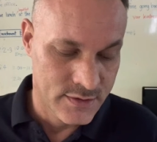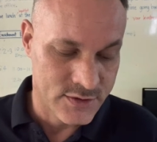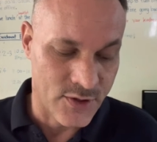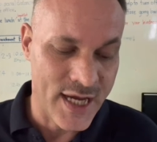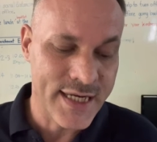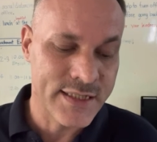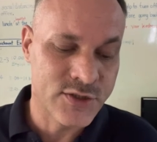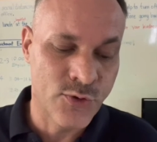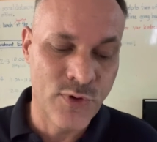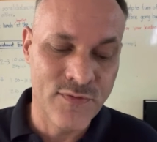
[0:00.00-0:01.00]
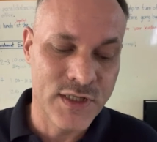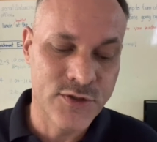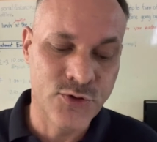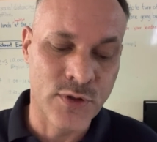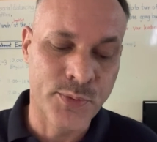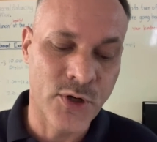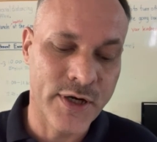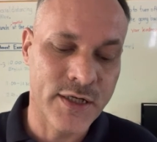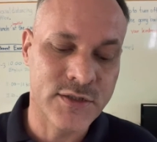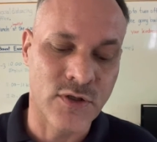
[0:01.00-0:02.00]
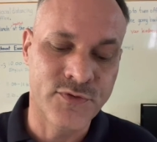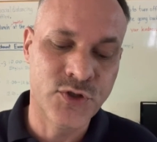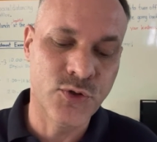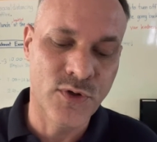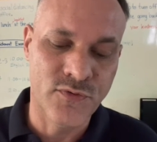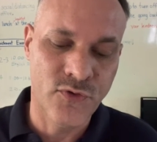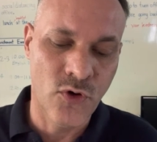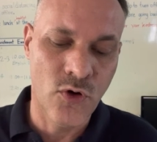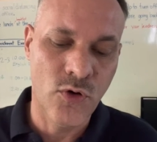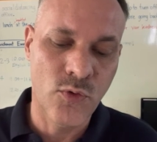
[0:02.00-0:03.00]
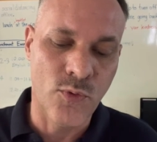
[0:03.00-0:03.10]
So eight is equivalent to the product of 2 and 4,